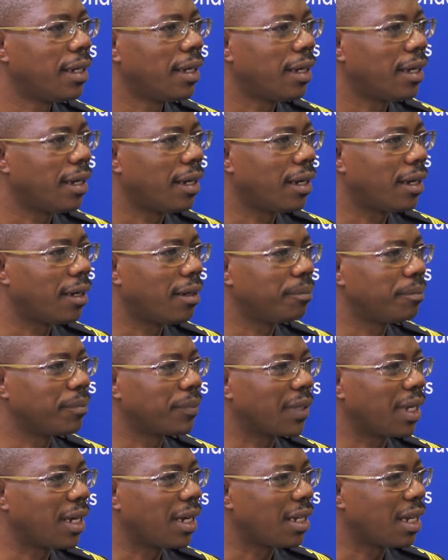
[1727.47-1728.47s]
And
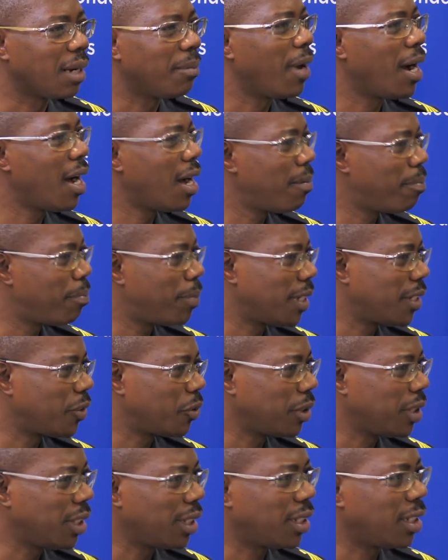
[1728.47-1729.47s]
I'm happy to
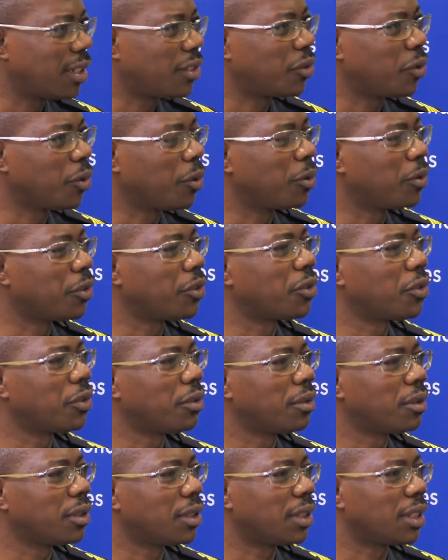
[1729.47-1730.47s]
hear that also
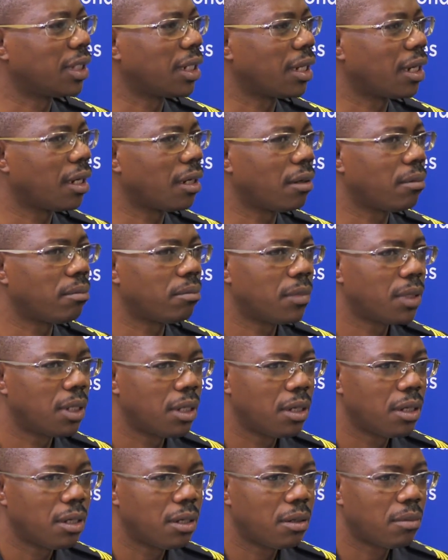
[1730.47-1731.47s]
there are
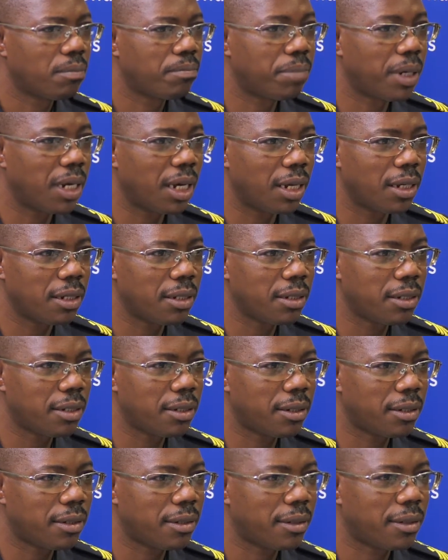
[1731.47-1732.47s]

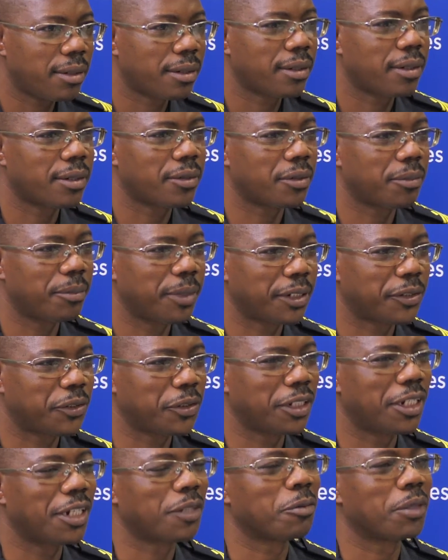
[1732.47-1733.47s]
plans to make sure
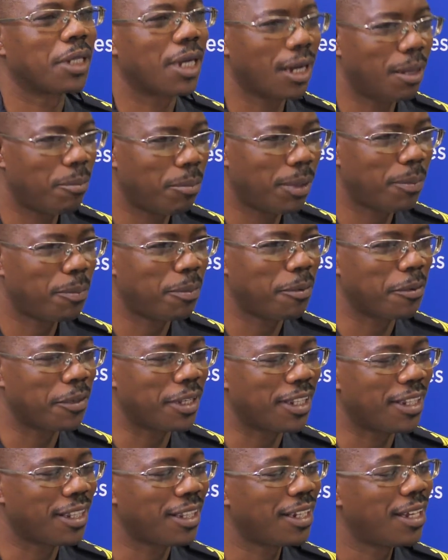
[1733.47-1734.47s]
that we come up with
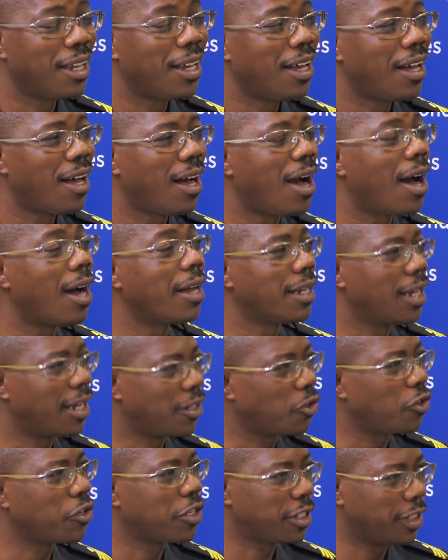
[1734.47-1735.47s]
an
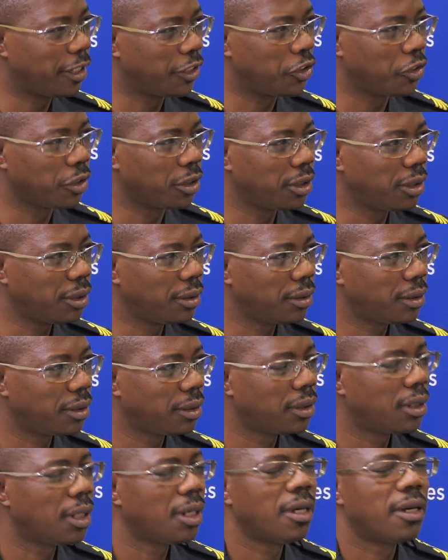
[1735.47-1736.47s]
association
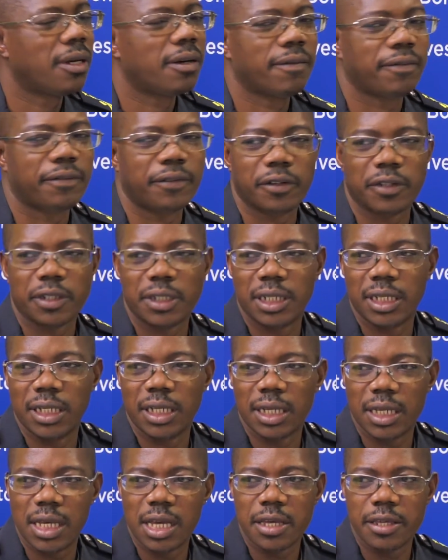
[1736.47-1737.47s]
for the
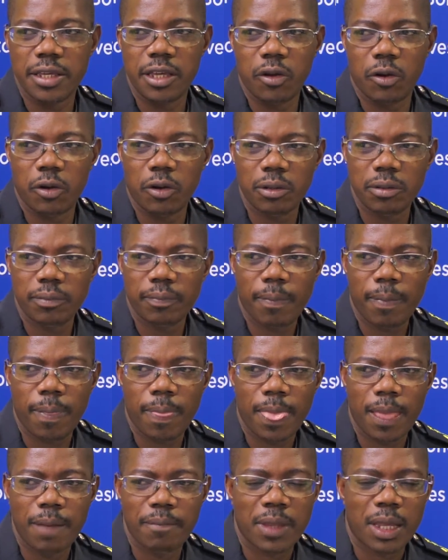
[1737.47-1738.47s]
AEO,
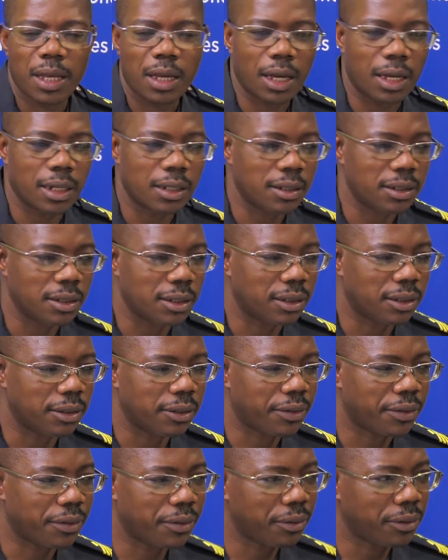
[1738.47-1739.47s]
and it is
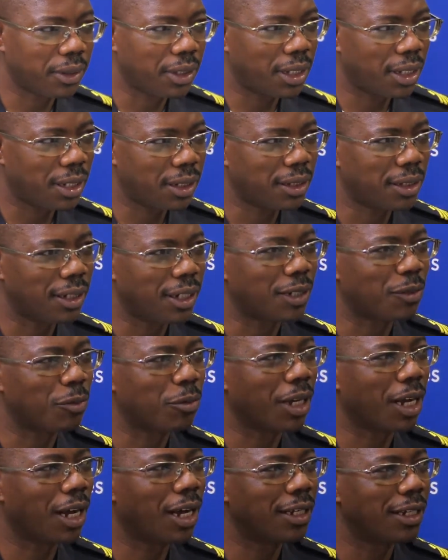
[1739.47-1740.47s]
through that we
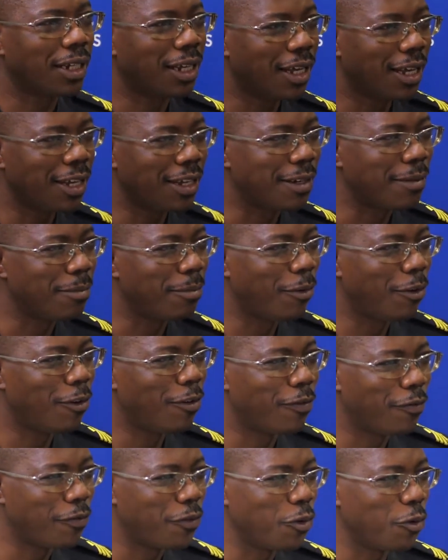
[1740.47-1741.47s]
can get more
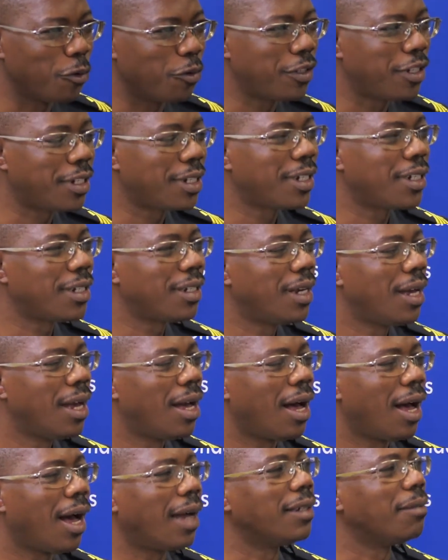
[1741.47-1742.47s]
views
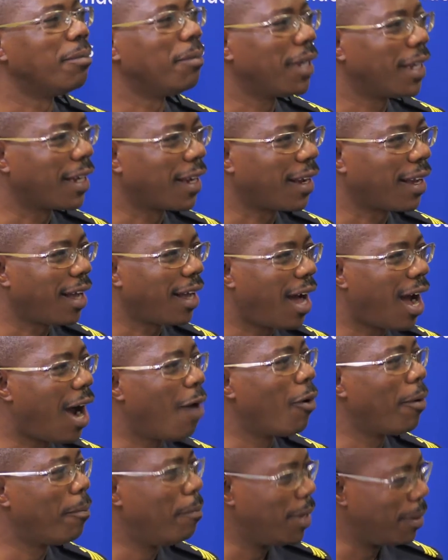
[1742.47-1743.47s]
and make
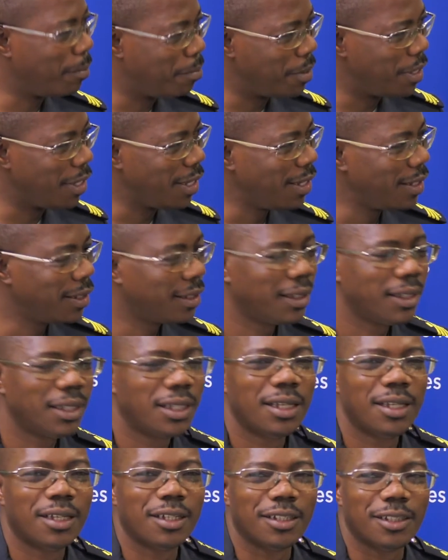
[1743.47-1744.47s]
our baby
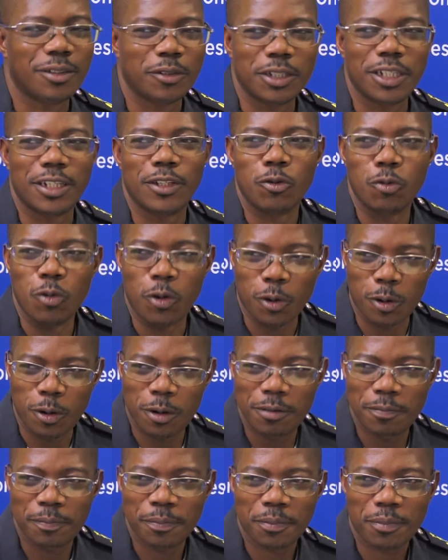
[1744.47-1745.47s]
really
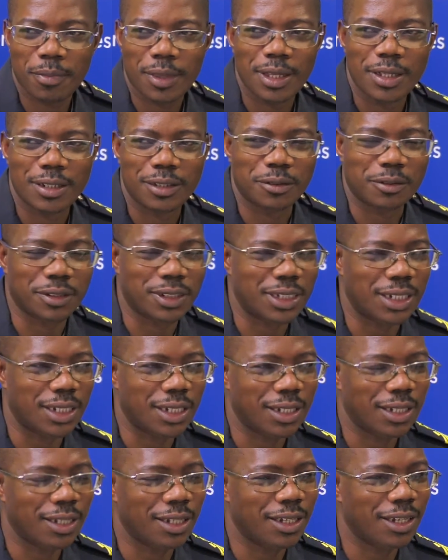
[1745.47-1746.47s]
grow to
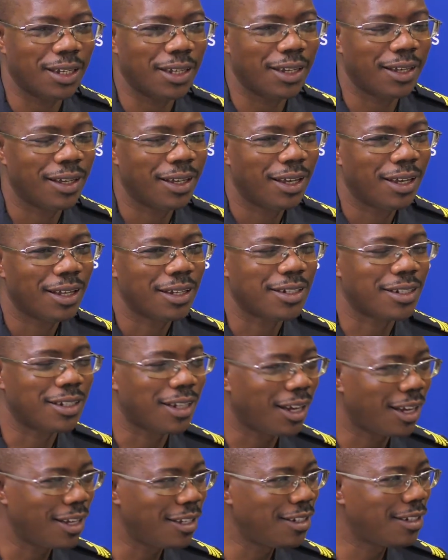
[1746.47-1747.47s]
the
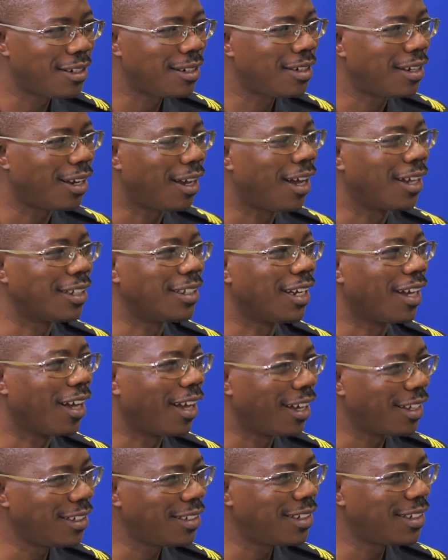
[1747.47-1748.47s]
size and the
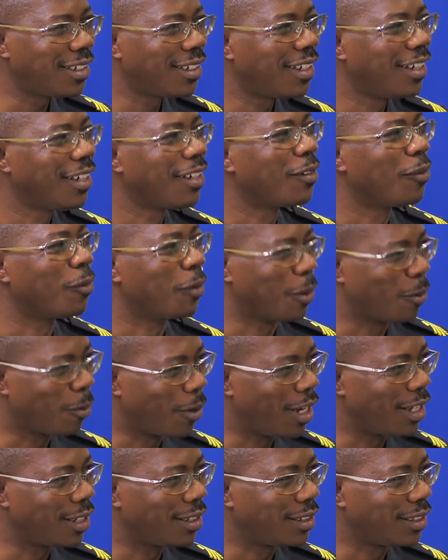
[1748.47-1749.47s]
height we
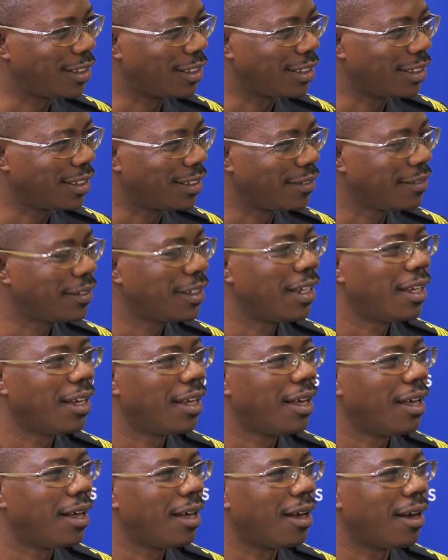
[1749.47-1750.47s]
want.
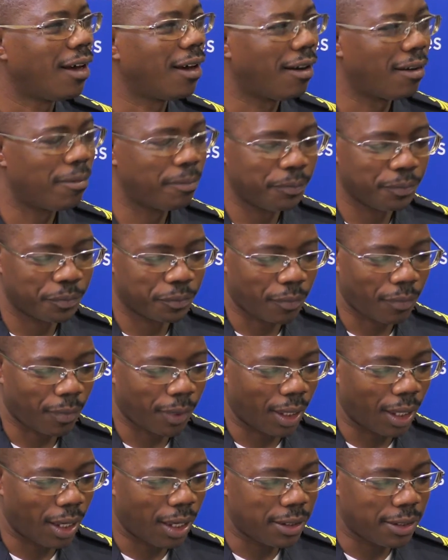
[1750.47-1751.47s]

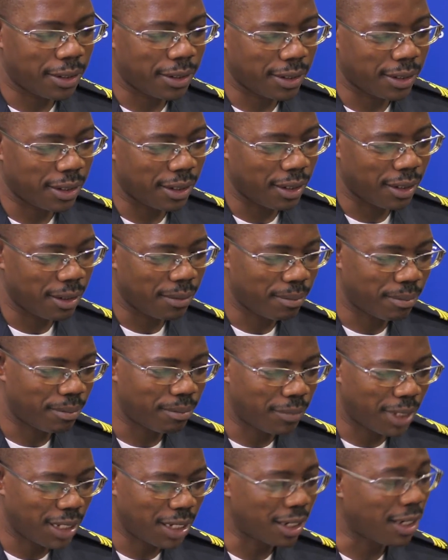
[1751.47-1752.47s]
As
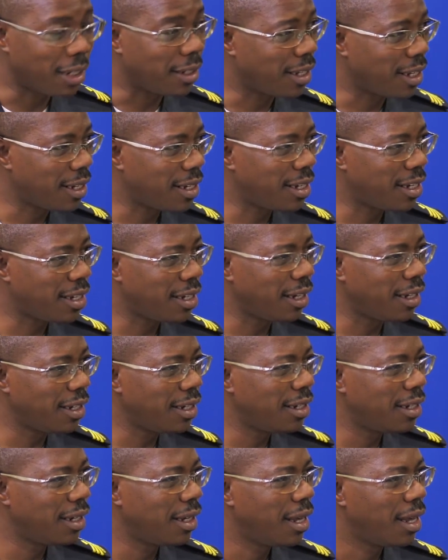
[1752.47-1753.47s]
Martin has just said,
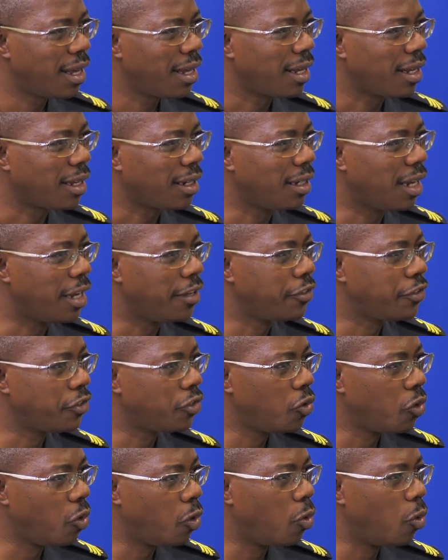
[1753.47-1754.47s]
there is
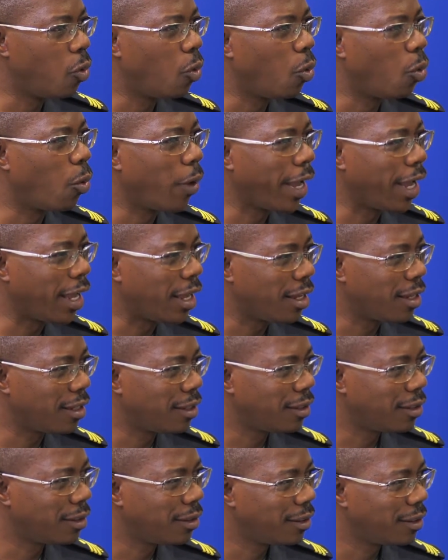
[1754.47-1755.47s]
no way
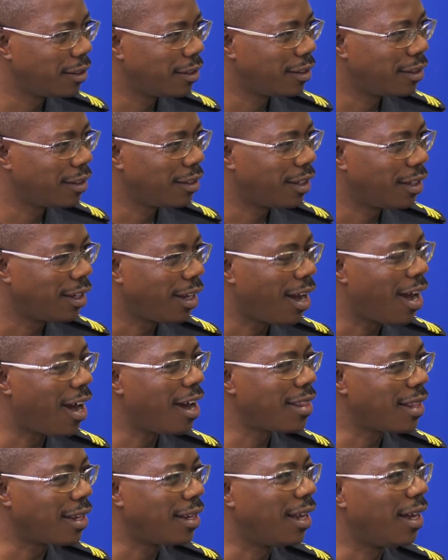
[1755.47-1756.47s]

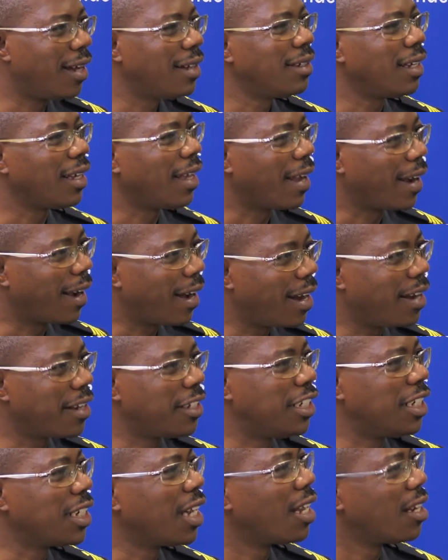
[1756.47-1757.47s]
other than
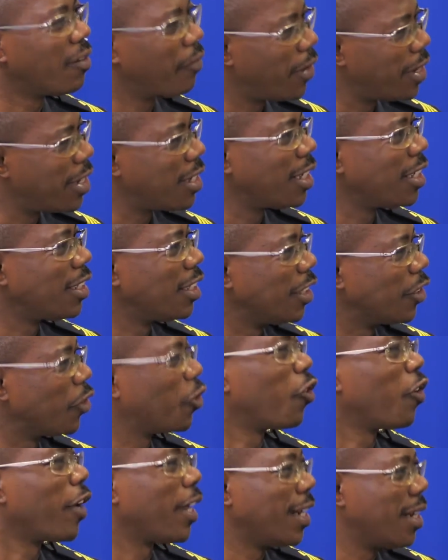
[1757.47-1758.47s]
encouraging and facilitating
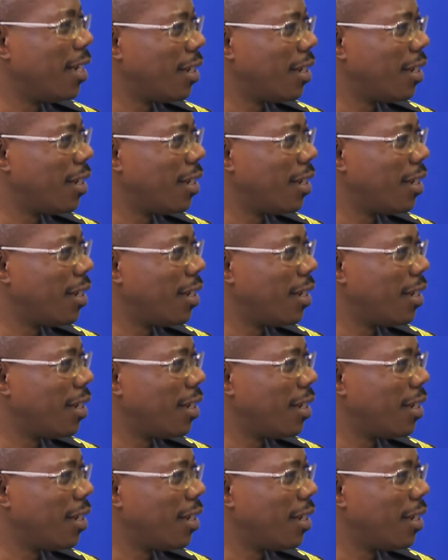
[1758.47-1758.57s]
trade.